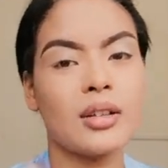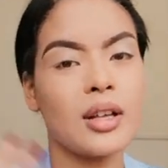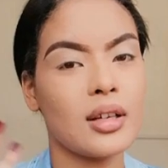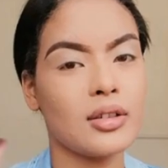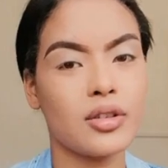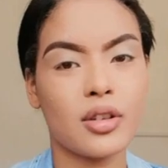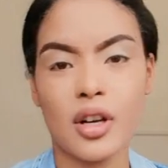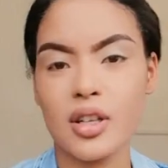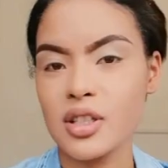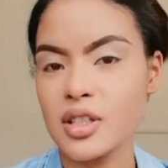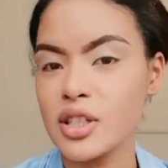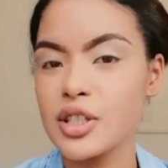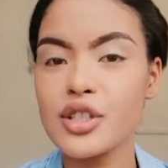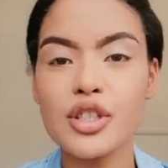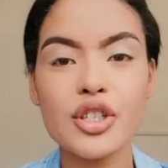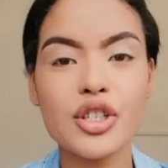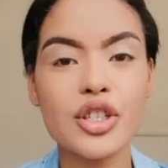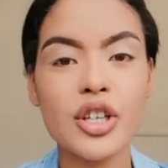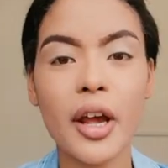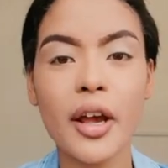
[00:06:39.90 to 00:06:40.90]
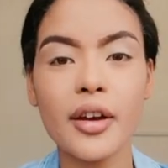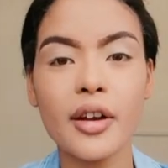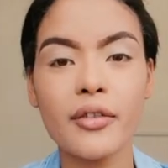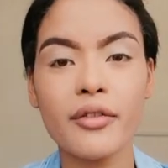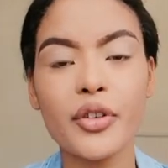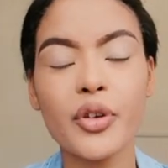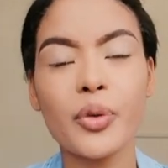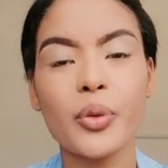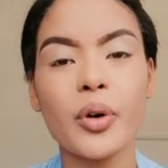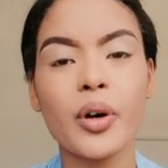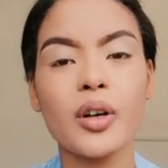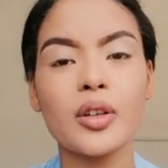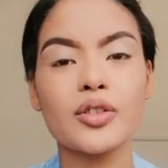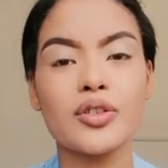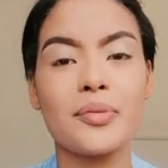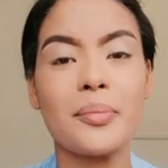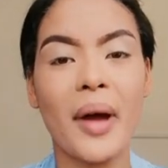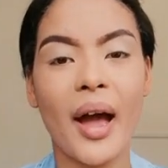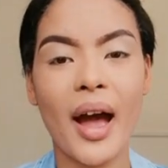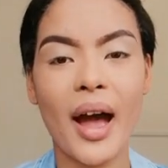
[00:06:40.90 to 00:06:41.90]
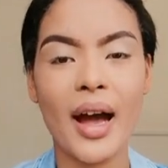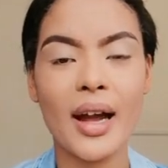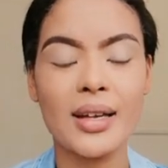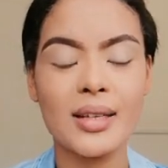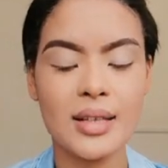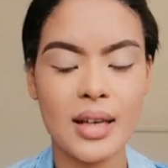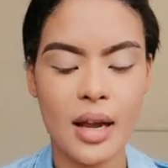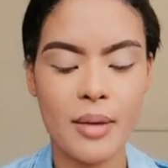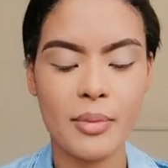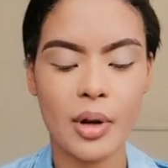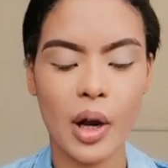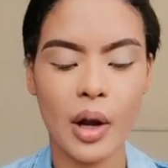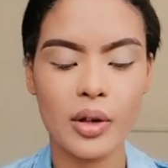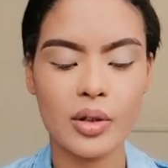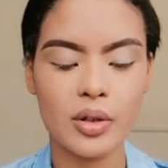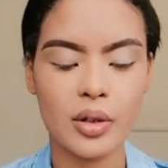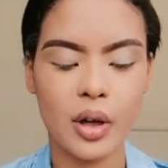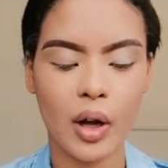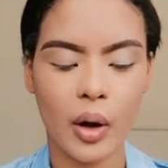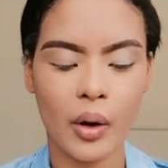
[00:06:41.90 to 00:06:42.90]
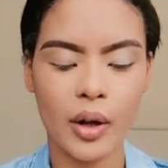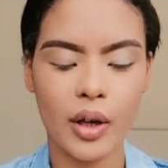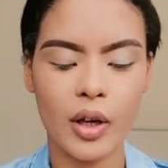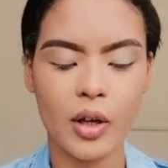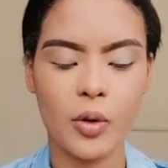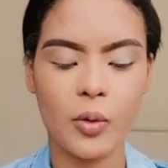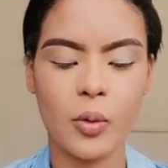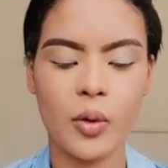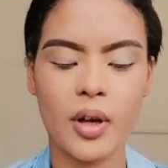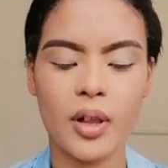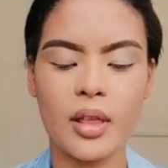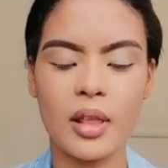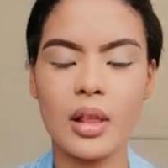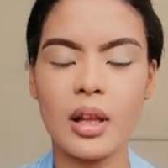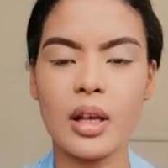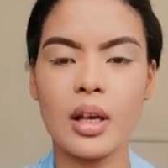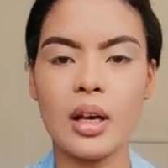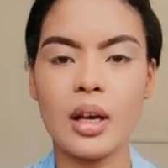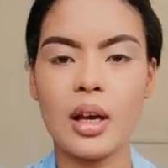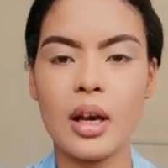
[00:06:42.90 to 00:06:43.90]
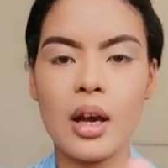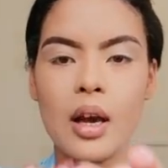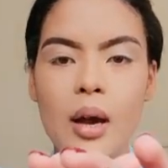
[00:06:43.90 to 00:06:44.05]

a transition shade if you will, to my eyes, I'm going to go in with the